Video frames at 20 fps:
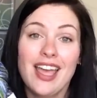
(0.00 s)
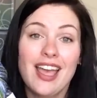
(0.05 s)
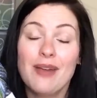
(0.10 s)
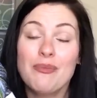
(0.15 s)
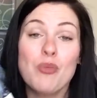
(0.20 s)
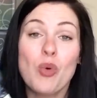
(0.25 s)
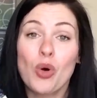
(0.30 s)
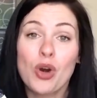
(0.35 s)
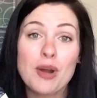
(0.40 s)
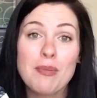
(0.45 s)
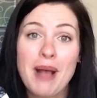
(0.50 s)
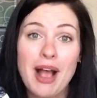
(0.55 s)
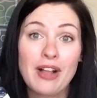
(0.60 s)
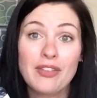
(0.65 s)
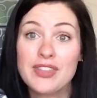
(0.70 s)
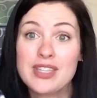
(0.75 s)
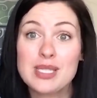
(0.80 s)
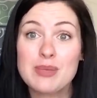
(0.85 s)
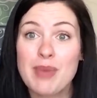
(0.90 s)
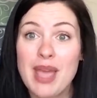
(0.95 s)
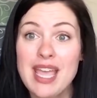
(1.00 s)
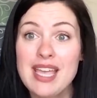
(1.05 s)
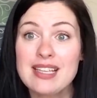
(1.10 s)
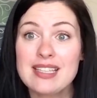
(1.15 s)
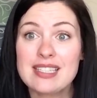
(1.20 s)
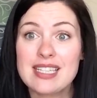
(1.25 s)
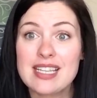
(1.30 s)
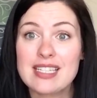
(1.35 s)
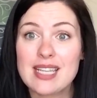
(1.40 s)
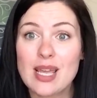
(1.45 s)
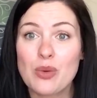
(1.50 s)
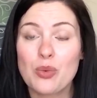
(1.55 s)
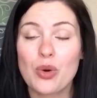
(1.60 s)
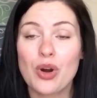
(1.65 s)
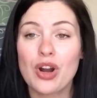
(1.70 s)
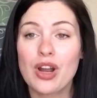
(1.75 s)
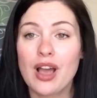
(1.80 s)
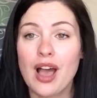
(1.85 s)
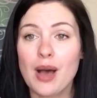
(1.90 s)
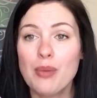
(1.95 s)
uh, more about this base as I
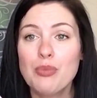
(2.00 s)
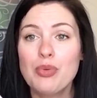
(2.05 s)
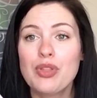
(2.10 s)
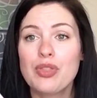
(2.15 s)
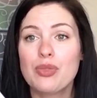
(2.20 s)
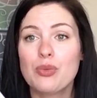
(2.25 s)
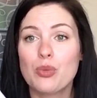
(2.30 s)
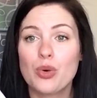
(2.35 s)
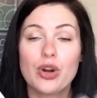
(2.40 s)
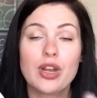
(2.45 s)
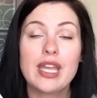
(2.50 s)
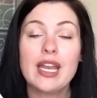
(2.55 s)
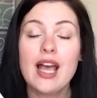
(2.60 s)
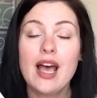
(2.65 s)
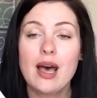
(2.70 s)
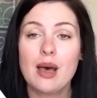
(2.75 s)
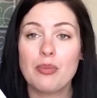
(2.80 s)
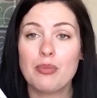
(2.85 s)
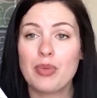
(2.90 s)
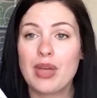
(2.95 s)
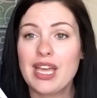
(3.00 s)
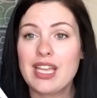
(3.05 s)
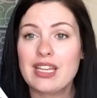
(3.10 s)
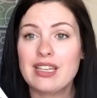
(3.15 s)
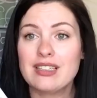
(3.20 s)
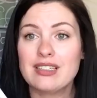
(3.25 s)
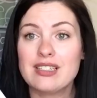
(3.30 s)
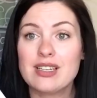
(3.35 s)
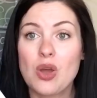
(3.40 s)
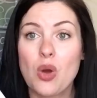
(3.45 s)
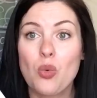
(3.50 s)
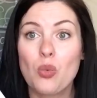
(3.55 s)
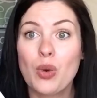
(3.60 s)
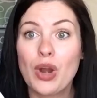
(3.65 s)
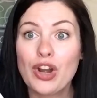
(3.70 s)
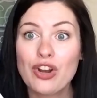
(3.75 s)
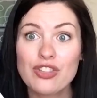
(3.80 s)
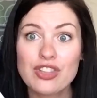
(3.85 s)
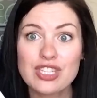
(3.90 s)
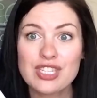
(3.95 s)
work up with work it up and
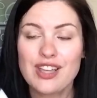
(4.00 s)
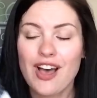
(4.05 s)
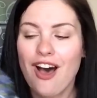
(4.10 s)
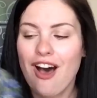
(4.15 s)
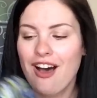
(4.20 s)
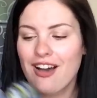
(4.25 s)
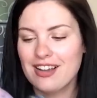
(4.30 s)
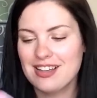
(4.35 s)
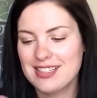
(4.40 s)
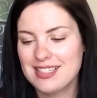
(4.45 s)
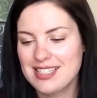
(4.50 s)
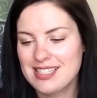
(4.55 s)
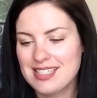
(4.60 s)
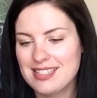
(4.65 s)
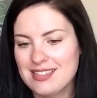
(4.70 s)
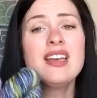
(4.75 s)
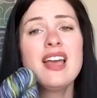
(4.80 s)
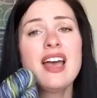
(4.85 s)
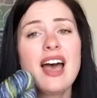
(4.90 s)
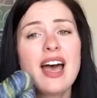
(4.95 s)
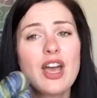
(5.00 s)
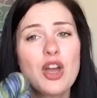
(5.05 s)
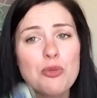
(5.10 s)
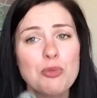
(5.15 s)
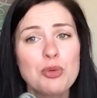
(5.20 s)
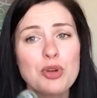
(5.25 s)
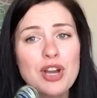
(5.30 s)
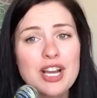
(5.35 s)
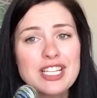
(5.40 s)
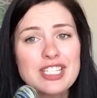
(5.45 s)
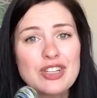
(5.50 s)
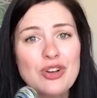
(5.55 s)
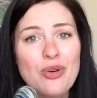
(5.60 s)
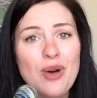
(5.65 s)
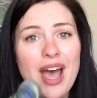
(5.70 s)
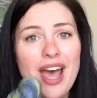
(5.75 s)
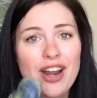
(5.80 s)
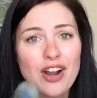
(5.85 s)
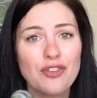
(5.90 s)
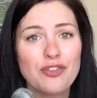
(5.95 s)
wear the socks. I hope you guys all
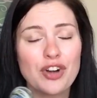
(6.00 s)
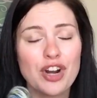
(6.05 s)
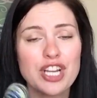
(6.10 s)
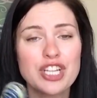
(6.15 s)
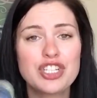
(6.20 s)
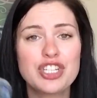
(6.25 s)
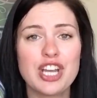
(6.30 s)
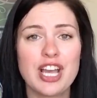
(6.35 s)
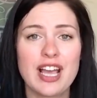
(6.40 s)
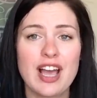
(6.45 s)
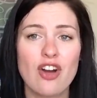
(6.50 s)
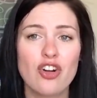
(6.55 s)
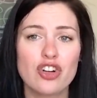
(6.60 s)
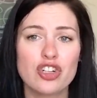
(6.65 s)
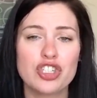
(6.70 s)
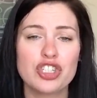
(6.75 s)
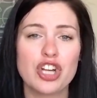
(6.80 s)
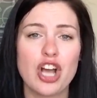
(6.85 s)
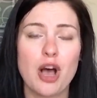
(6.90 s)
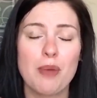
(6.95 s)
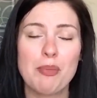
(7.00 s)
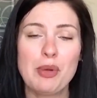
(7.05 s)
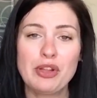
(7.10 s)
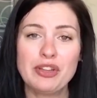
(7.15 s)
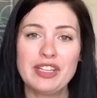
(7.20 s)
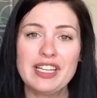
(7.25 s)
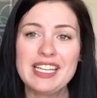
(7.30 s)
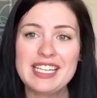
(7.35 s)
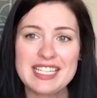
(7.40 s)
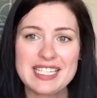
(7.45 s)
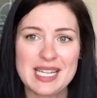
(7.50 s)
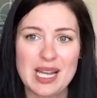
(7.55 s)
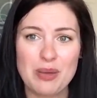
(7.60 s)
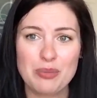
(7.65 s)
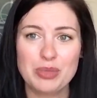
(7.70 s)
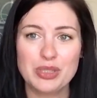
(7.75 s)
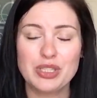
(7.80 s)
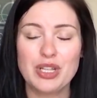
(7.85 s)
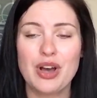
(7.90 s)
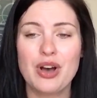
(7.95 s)
head over and check out her shop. I'll link it
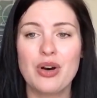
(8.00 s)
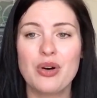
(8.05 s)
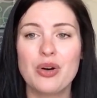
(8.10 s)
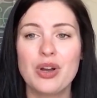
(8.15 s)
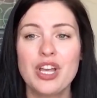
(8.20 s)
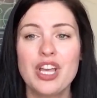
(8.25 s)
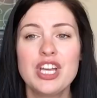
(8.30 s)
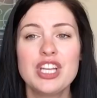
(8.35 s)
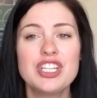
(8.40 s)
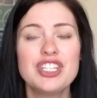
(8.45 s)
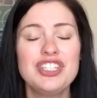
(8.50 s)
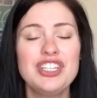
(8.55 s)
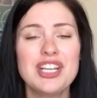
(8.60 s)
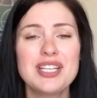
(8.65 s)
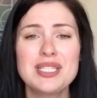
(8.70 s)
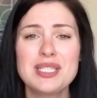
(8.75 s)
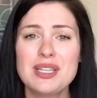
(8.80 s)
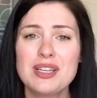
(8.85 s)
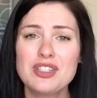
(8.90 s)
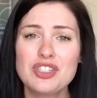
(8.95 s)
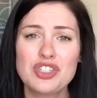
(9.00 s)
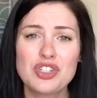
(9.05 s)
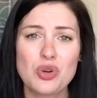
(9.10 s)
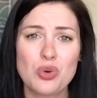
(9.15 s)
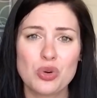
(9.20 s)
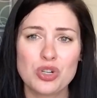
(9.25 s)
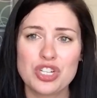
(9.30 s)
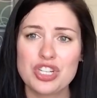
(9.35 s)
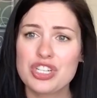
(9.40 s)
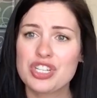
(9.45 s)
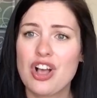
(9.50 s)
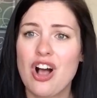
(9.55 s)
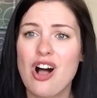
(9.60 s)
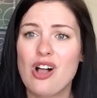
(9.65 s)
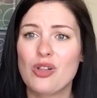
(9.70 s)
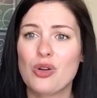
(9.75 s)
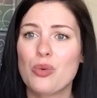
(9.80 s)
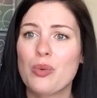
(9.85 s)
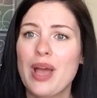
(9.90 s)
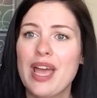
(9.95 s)
down below. She has such gorgeous
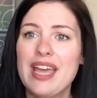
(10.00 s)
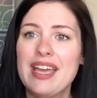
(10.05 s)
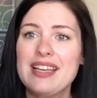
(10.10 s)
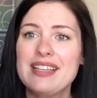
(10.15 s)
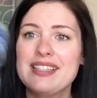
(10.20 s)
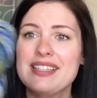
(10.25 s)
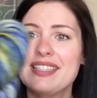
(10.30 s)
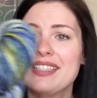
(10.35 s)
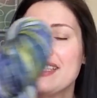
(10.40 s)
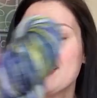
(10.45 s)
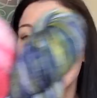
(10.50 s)
colorways.